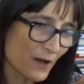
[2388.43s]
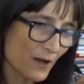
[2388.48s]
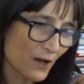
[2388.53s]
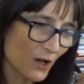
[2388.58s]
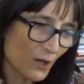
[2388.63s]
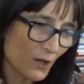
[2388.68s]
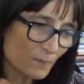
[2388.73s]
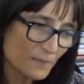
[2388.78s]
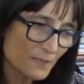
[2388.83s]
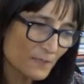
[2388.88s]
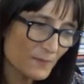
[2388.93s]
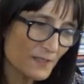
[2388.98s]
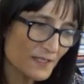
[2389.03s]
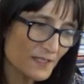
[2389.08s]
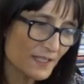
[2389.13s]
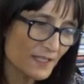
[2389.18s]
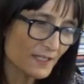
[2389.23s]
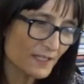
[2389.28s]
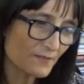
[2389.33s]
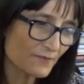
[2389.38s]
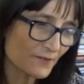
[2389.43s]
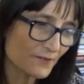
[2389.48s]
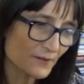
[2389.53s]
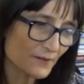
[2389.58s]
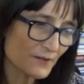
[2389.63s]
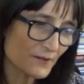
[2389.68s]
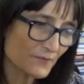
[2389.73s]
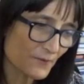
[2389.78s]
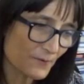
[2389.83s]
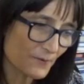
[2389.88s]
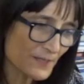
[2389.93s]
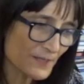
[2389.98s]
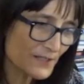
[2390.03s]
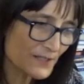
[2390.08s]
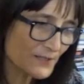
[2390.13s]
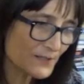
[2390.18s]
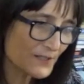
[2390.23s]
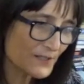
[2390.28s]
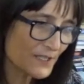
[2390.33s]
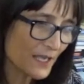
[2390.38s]
optimistic for different
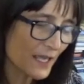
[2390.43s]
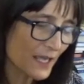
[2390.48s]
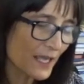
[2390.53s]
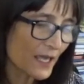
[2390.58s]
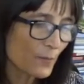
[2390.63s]
reasons,